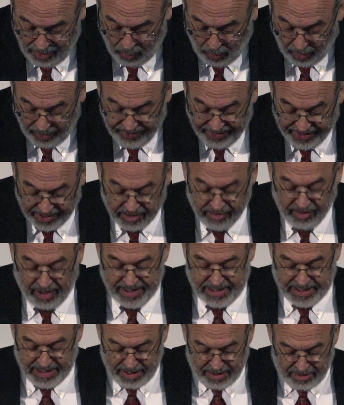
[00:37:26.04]
What are the
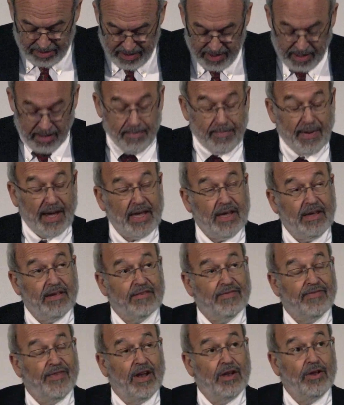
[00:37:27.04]
criteria that are making
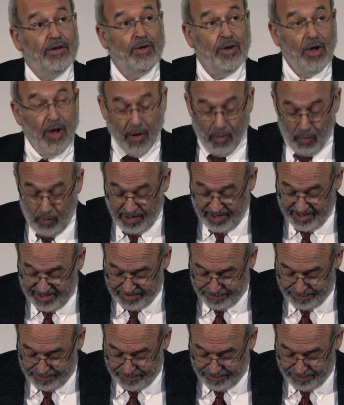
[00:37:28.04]
us value one